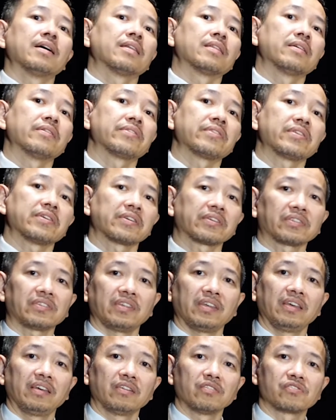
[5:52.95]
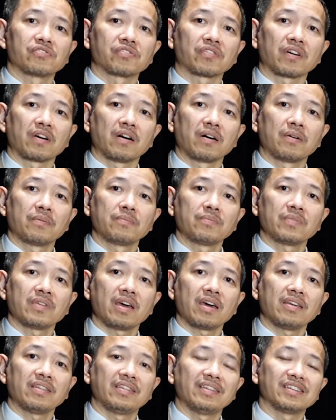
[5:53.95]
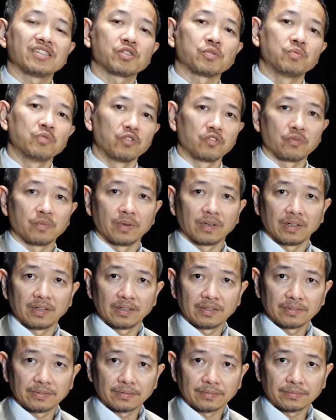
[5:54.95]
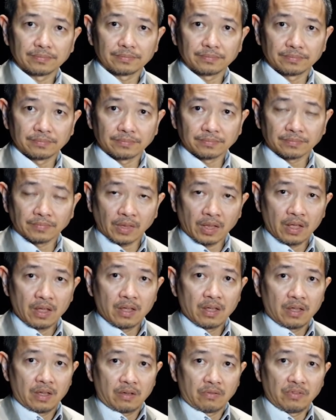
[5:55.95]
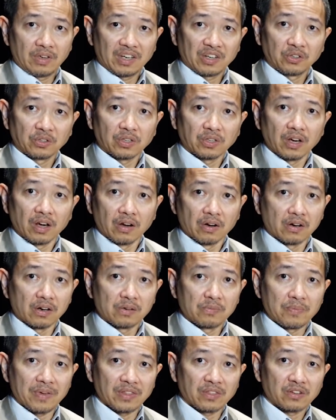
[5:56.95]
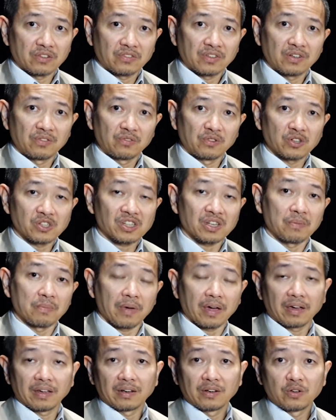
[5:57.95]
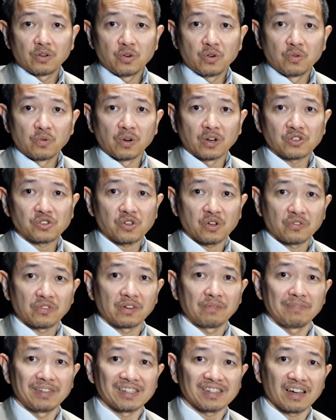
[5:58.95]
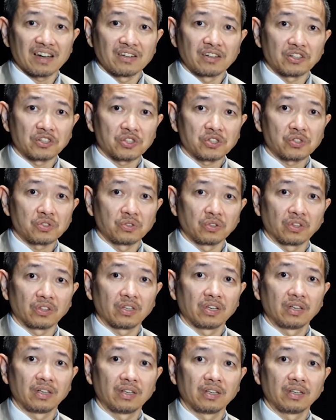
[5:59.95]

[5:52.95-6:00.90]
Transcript: The third thing from this movement. We could learn Beethoven was a man who was often misunderstood.